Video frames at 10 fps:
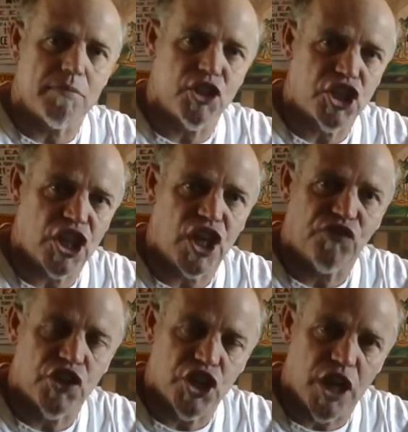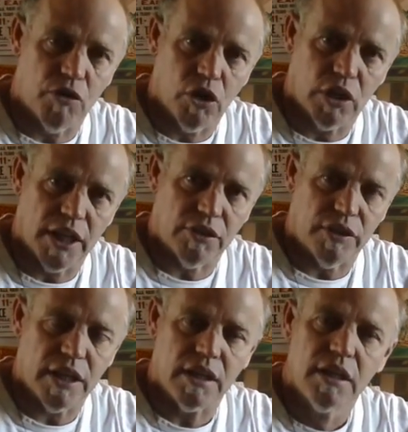machine for General
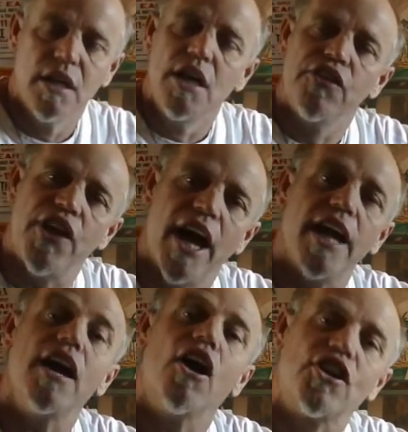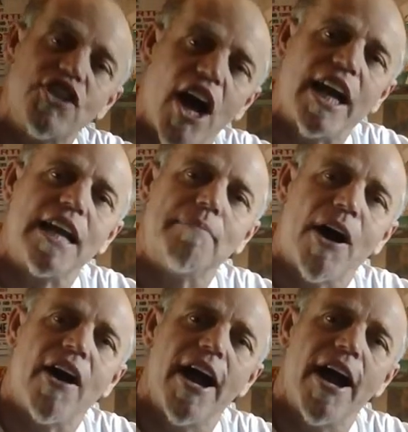Electric. They are talking about